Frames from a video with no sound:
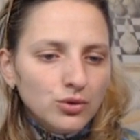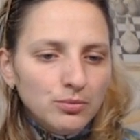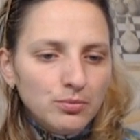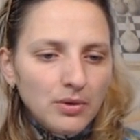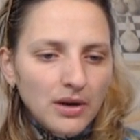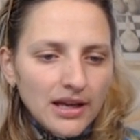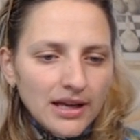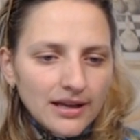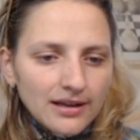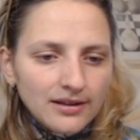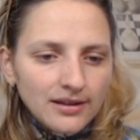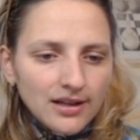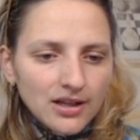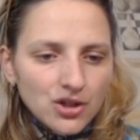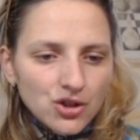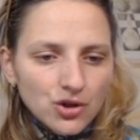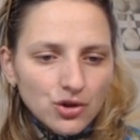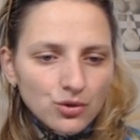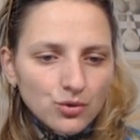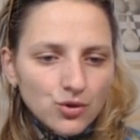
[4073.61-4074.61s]
play a
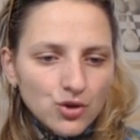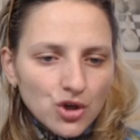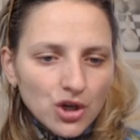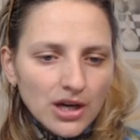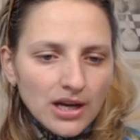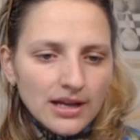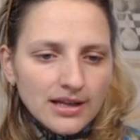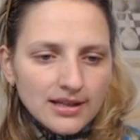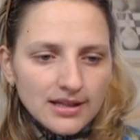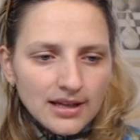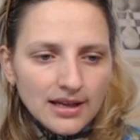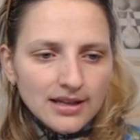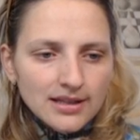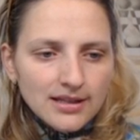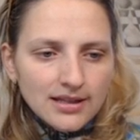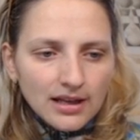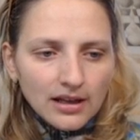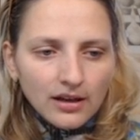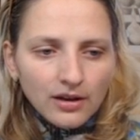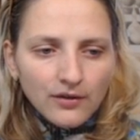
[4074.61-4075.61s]
natural chess and
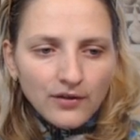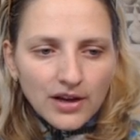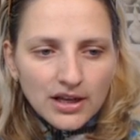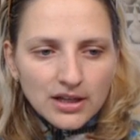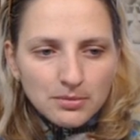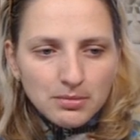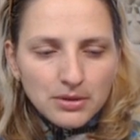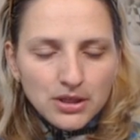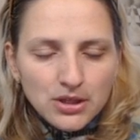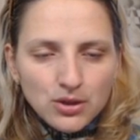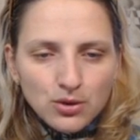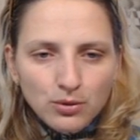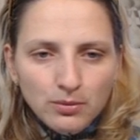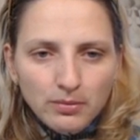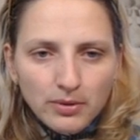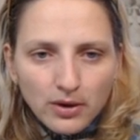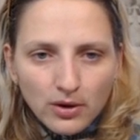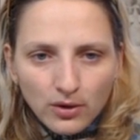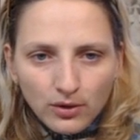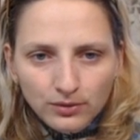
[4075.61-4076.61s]
sacrifice b2
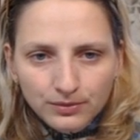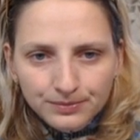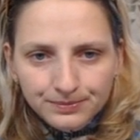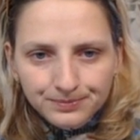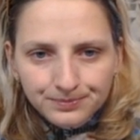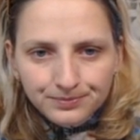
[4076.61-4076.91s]
pawn.